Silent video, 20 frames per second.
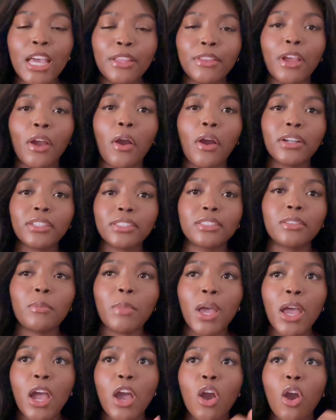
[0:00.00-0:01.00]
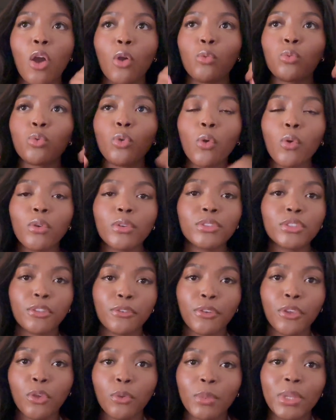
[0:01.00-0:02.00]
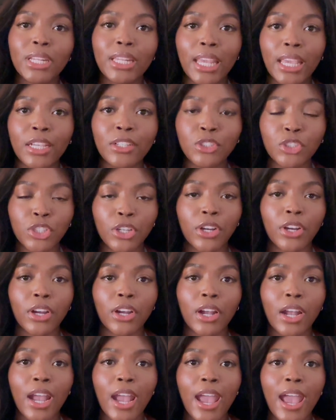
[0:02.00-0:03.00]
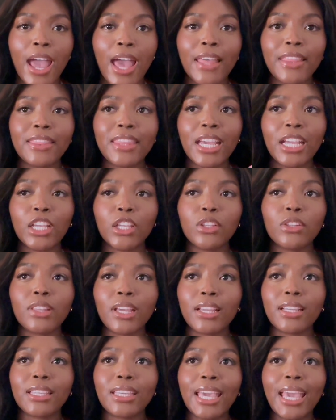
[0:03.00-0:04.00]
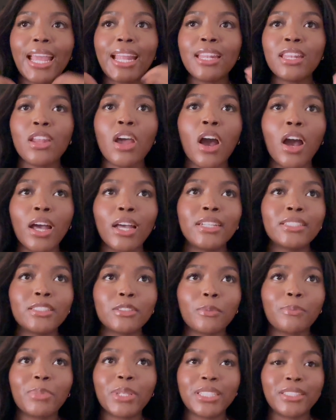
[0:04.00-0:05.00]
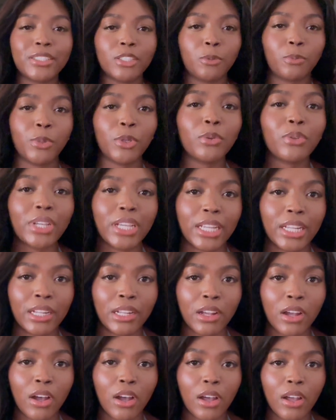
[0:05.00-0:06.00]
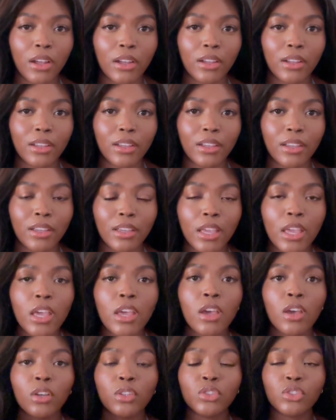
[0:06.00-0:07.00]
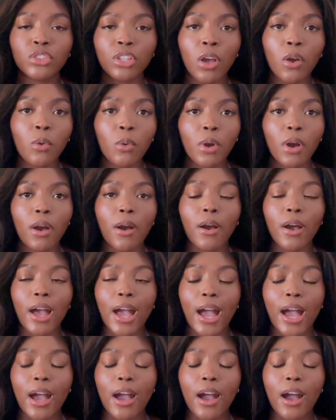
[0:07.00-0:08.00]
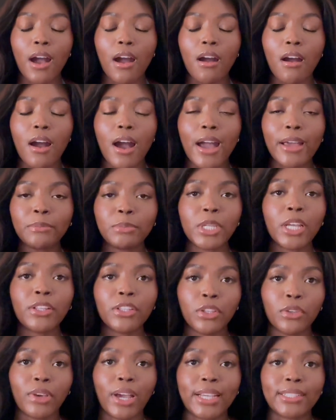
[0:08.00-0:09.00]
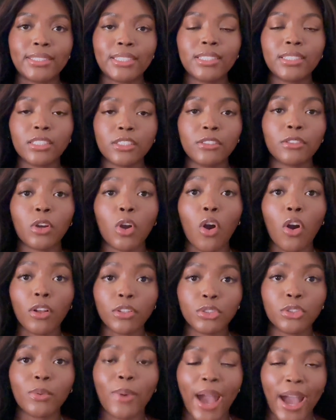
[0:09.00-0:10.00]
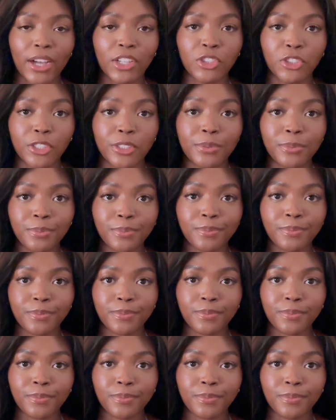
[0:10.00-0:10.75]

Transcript: There are some rules of human nature that cannot be disputed. So I'm telling you guys, this is a call to action.